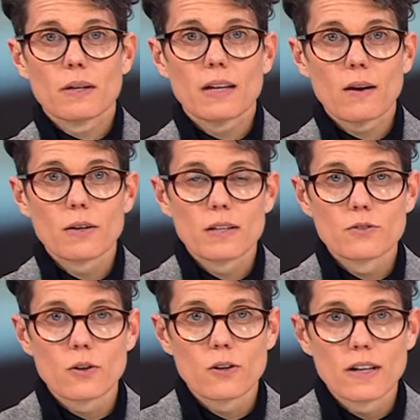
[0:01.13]
County
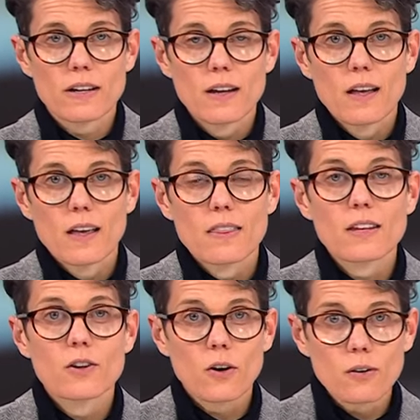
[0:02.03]
Attorney, the
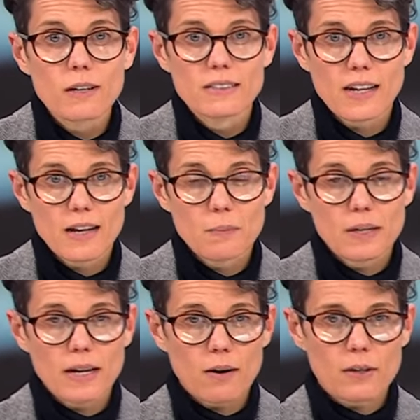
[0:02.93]
current
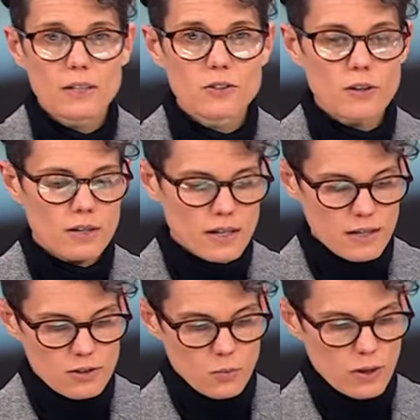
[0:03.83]
Hennepin County Attorney
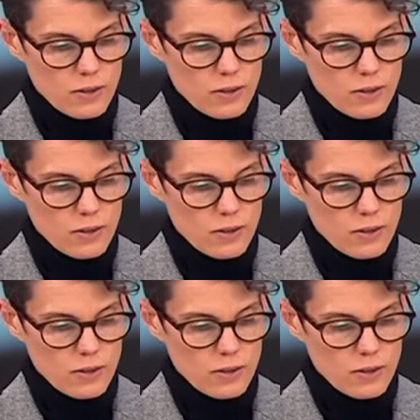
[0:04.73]
is with